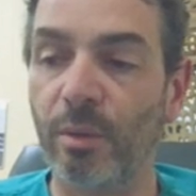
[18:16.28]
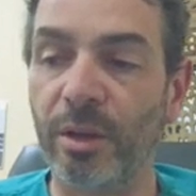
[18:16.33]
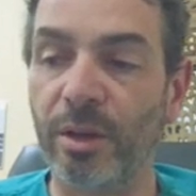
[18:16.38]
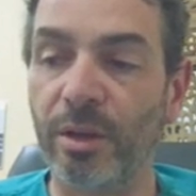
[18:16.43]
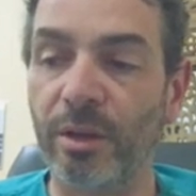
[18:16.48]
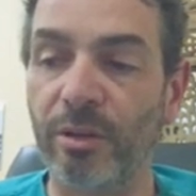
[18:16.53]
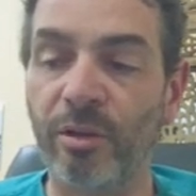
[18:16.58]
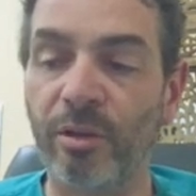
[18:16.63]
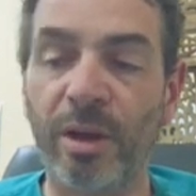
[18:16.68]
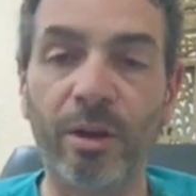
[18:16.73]
with
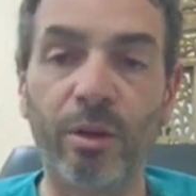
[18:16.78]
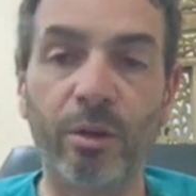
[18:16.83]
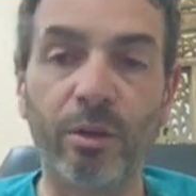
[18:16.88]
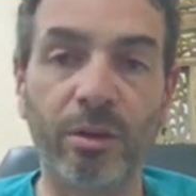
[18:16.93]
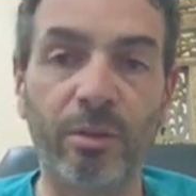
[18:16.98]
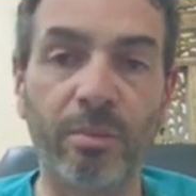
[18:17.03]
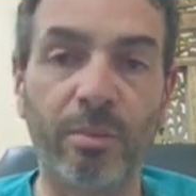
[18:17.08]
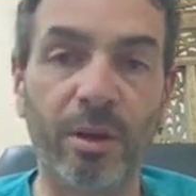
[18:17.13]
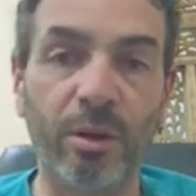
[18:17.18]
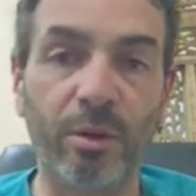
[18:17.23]
the
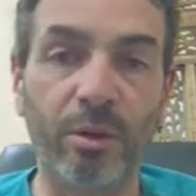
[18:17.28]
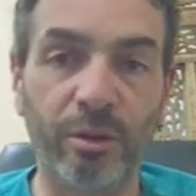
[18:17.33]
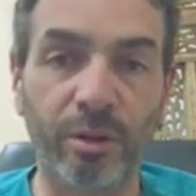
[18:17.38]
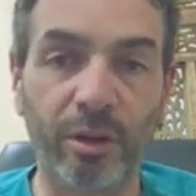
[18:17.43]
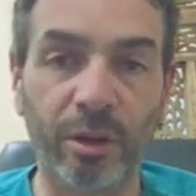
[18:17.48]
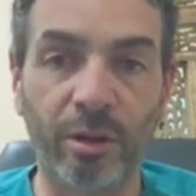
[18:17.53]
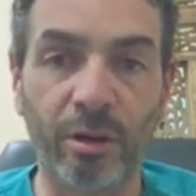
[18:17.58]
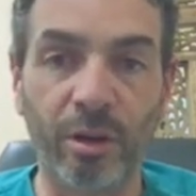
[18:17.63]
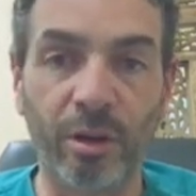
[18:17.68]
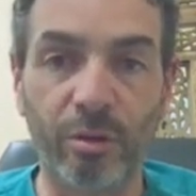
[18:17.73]
drug-coated balloon
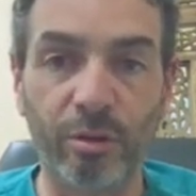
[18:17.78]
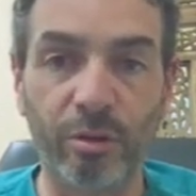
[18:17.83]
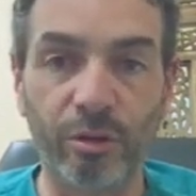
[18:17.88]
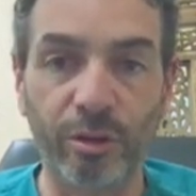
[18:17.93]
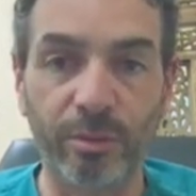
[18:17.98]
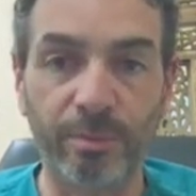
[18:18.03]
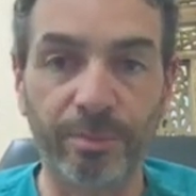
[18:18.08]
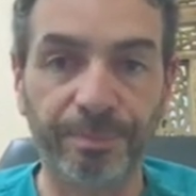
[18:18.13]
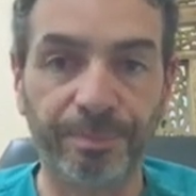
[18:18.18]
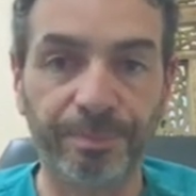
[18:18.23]

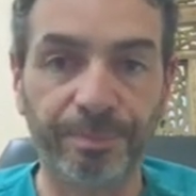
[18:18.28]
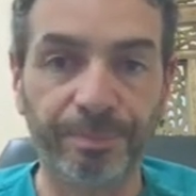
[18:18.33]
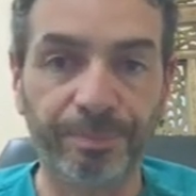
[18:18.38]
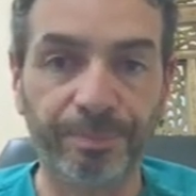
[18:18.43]
technology.